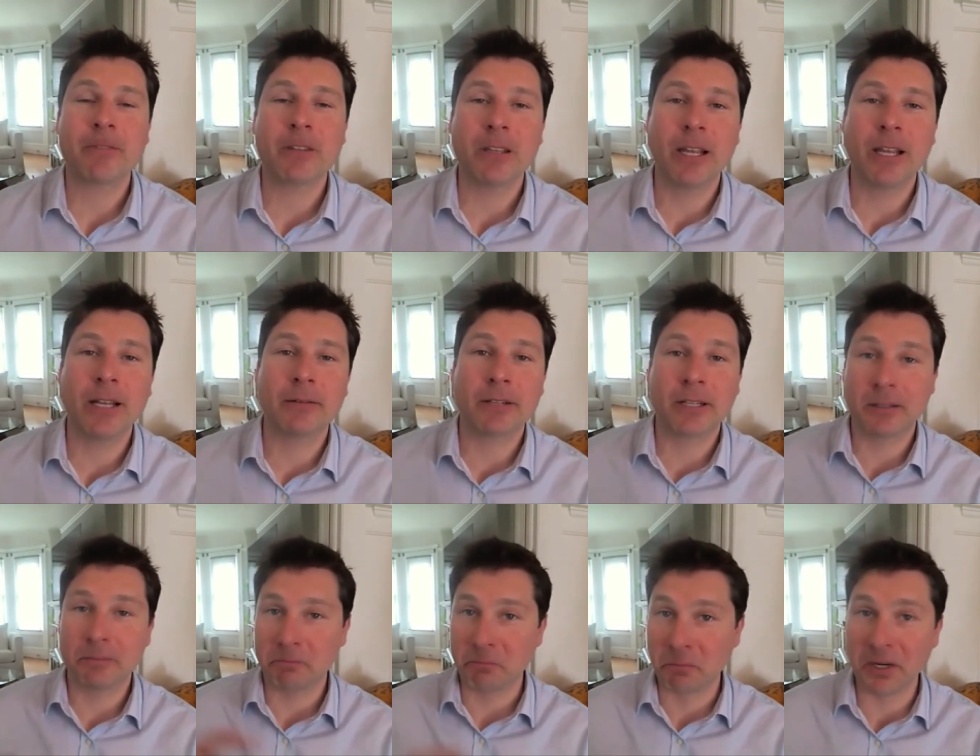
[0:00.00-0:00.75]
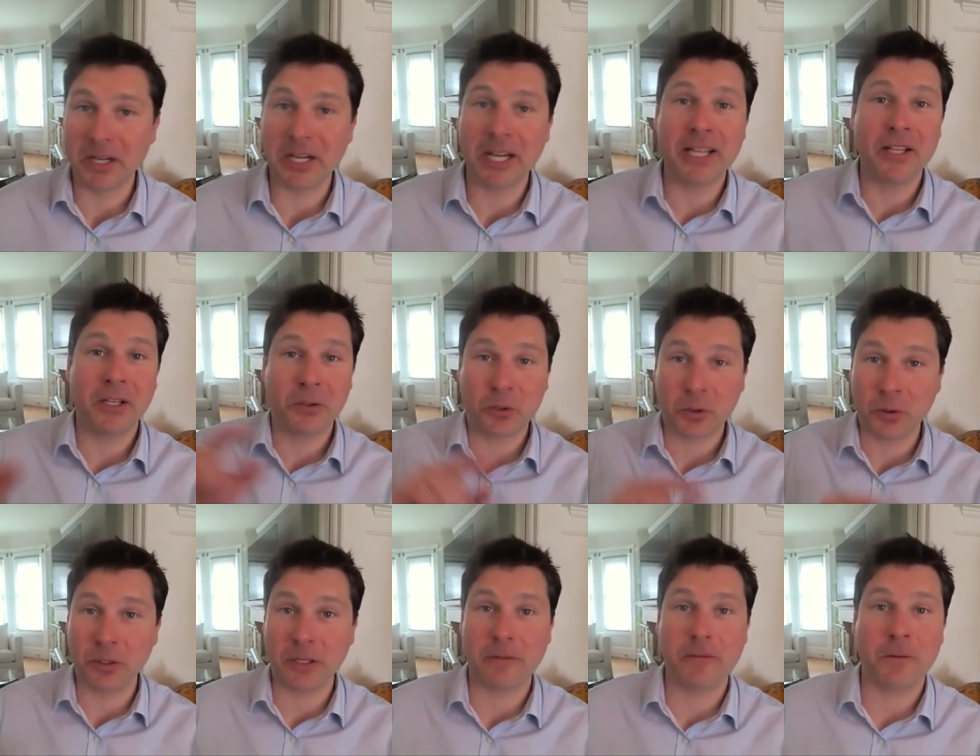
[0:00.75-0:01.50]
in bringing this
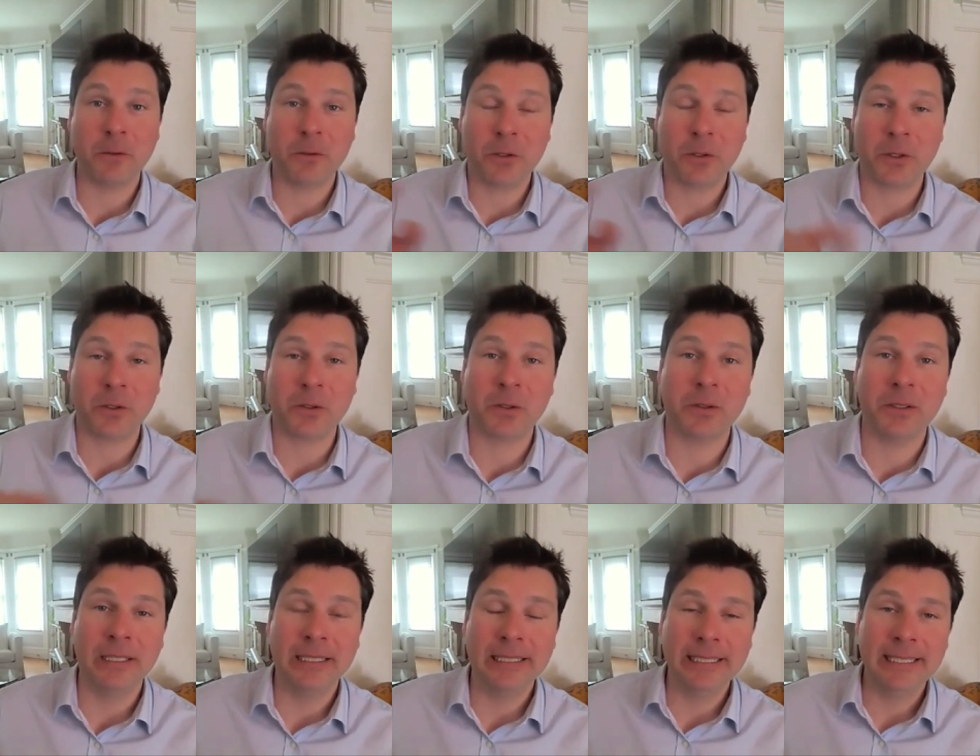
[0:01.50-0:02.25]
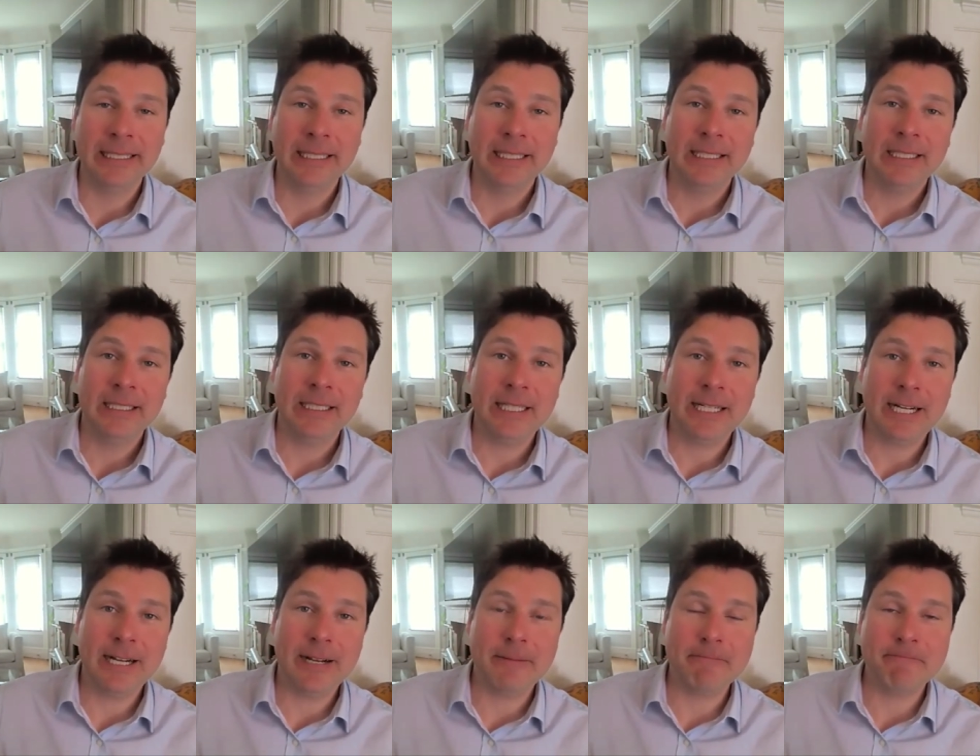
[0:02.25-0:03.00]
truly full circle,
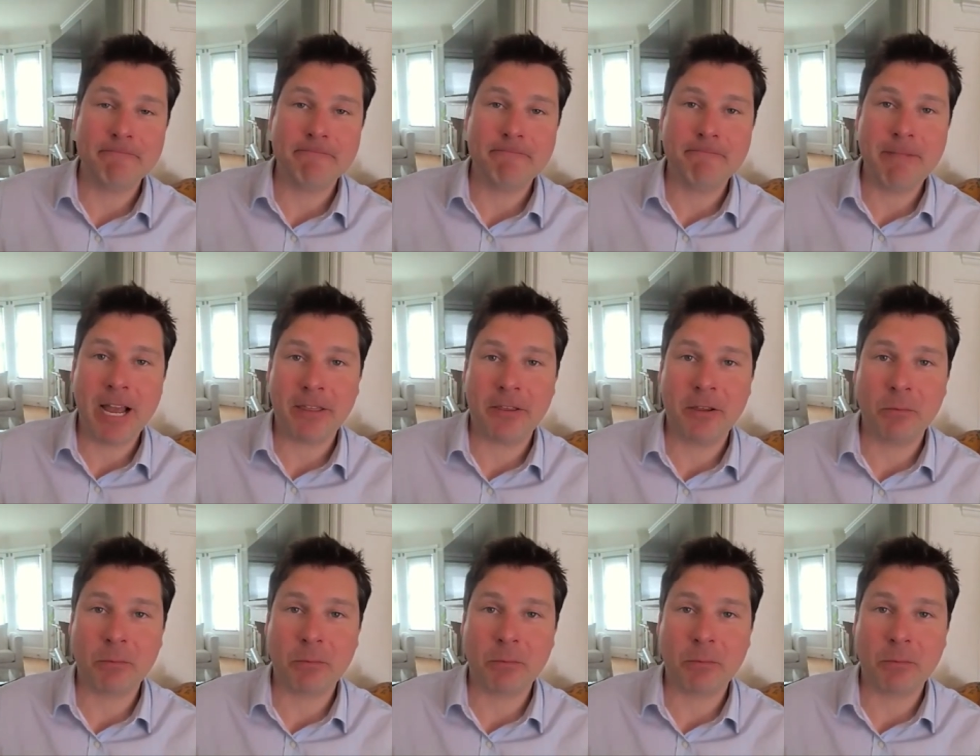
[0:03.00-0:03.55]
Matthew